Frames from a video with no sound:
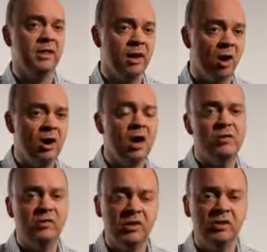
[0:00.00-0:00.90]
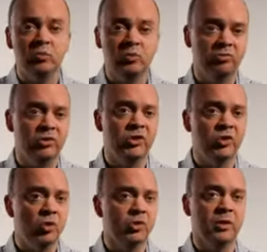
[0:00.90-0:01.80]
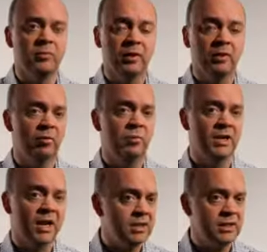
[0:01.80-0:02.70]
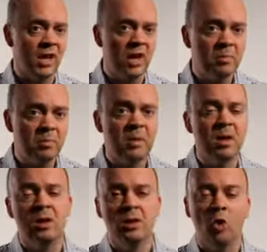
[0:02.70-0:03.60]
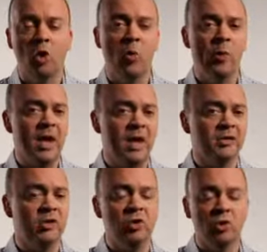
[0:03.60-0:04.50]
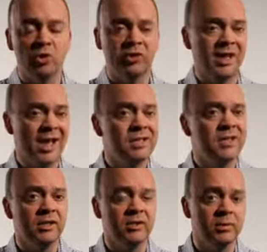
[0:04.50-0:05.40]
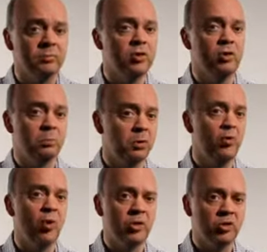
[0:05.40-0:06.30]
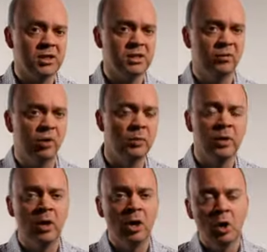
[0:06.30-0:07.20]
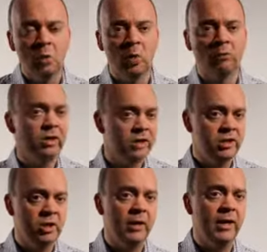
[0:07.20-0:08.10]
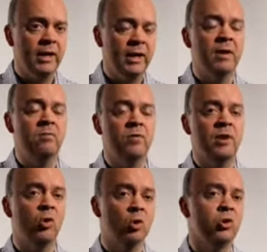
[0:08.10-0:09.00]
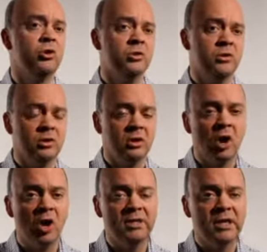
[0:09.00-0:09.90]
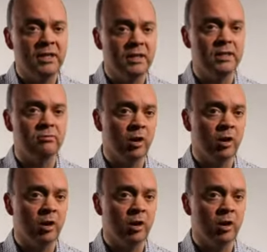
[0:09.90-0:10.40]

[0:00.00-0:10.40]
the archive system to restore something from data tape, or we ask your SAN system to perform a transfer, we're really doing it in the order that the content is